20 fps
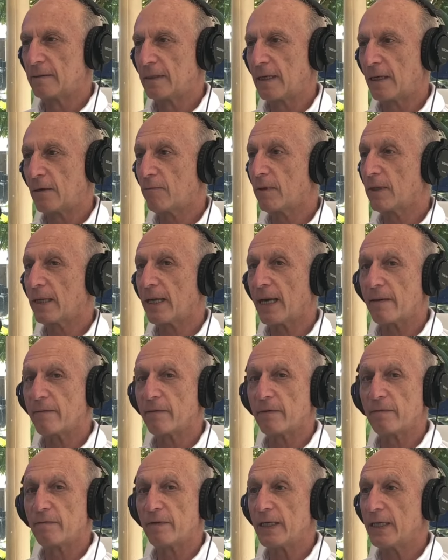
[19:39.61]
I don't really have
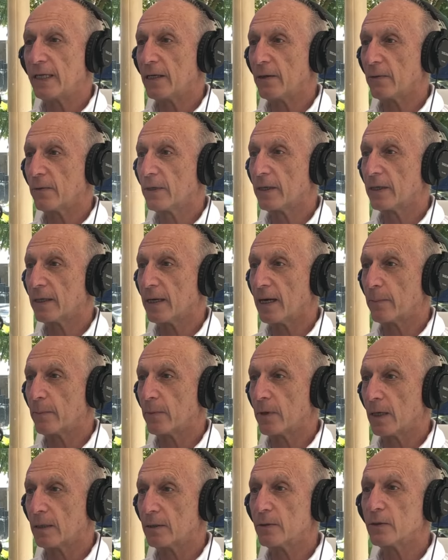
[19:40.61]
a video
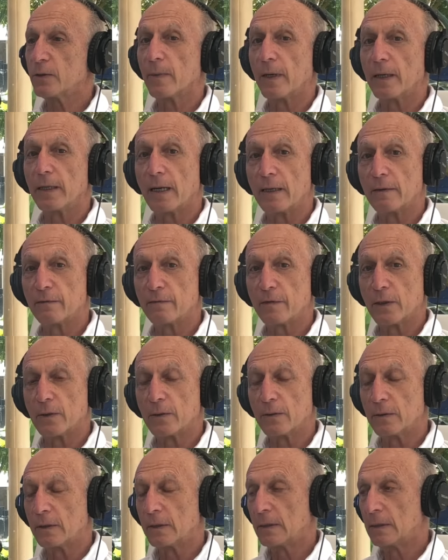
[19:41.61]
camera. I'll use my
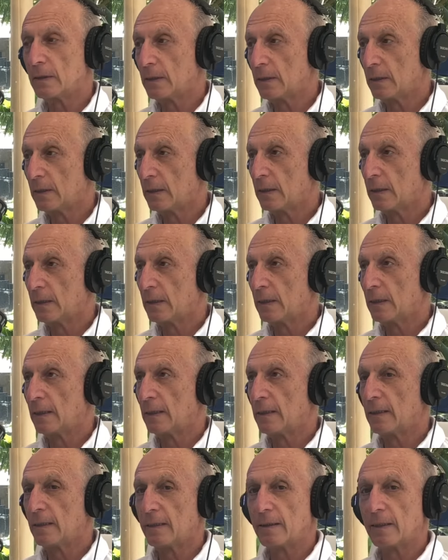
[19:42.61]
iPhone.
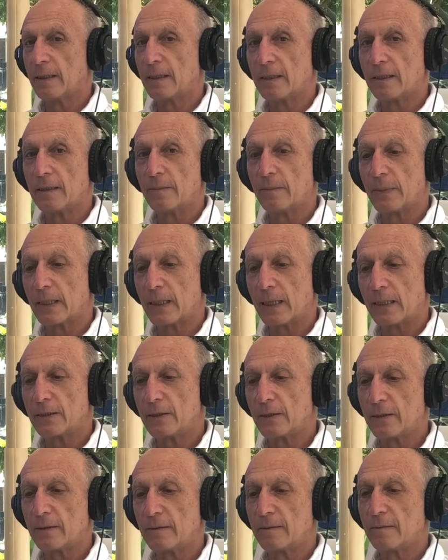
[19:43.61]
But I
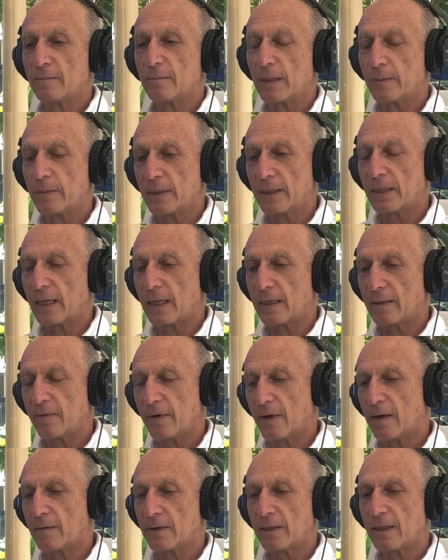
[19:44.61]
should maybe get
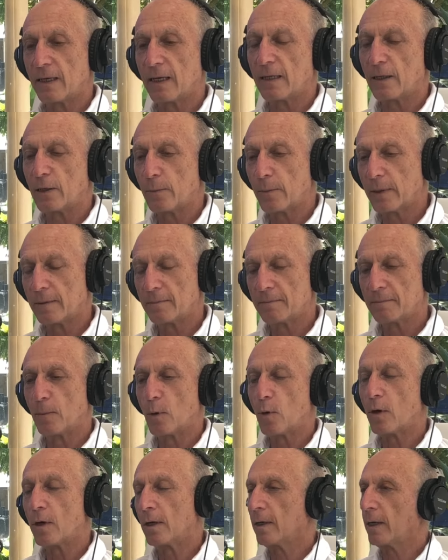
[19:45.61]
involved in that a little bit
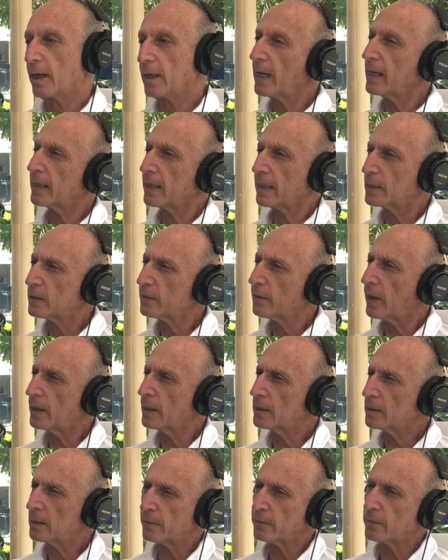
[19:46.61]
more. I like it. It's fun.
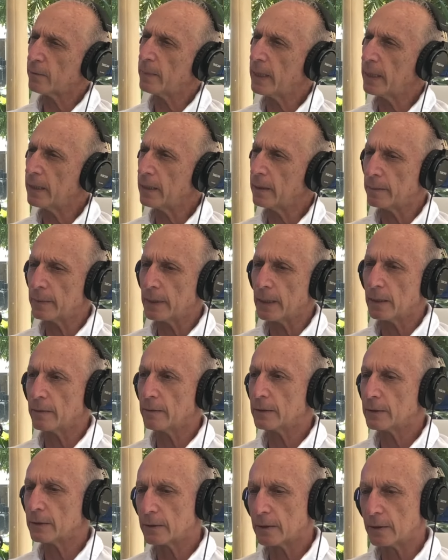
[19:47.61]
It's a different medium,
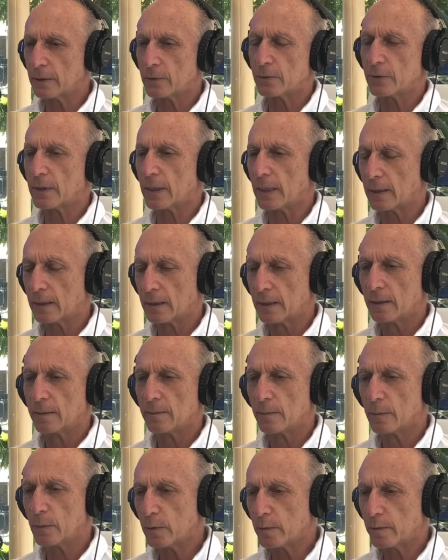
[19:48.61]
it's interesting.
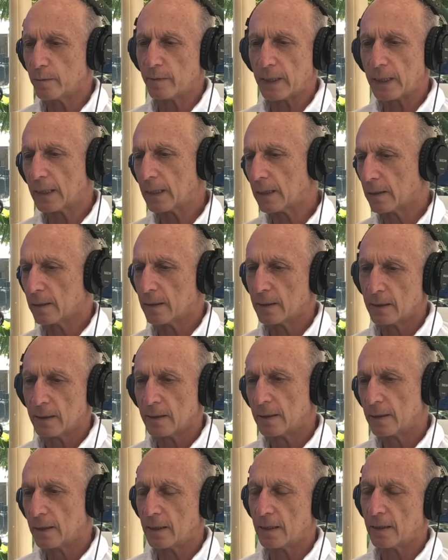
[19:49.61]
Moving,
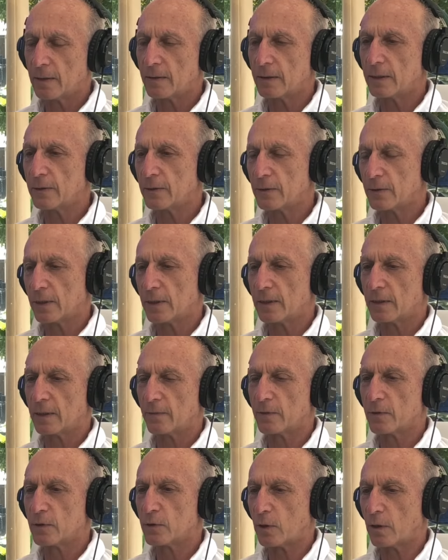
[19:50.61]
and using
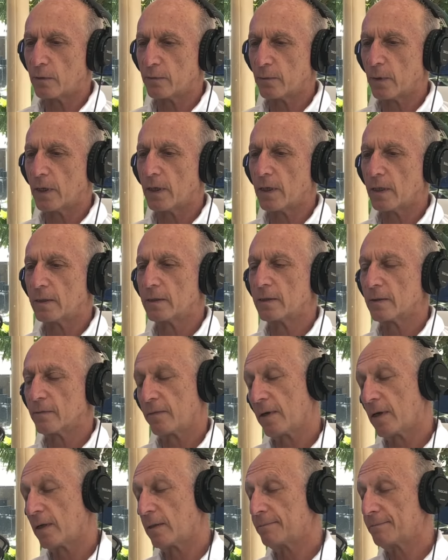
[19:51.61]
different software. It's
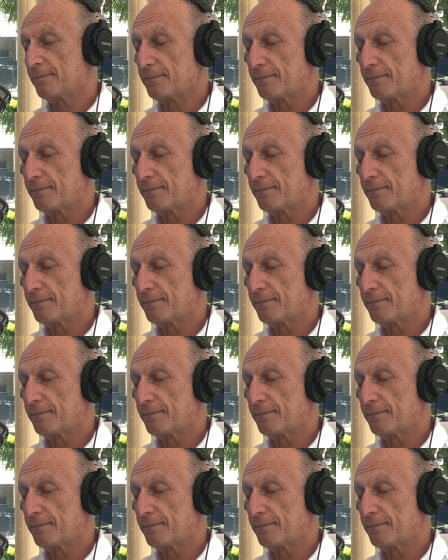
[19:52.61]
fun.